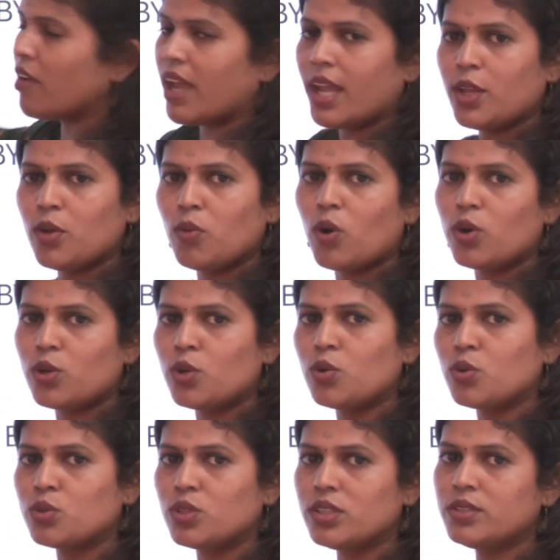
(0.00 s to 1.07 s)
where you want to
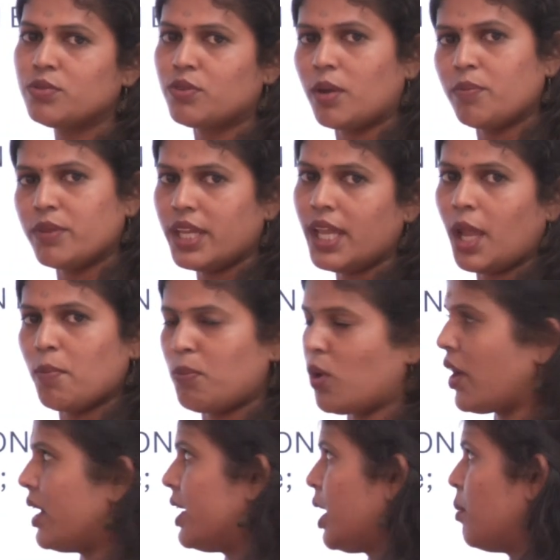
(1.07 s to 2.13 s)
do this, from the
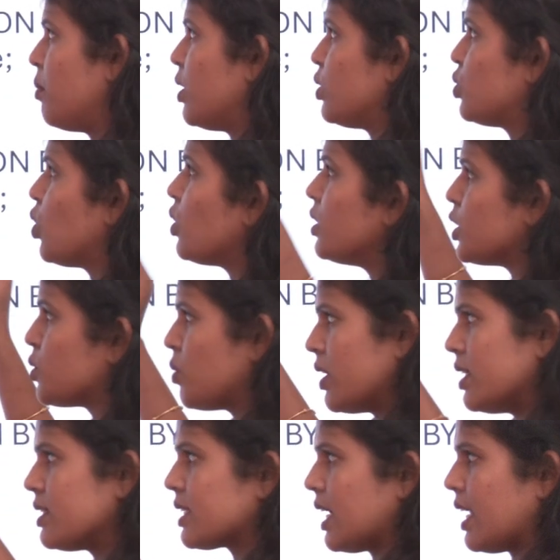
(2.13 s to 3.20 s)
employee table. So this
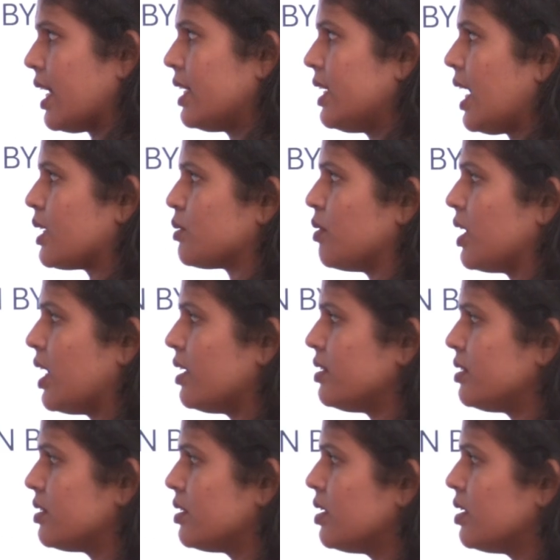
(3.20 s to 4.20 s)
one is correct, as well as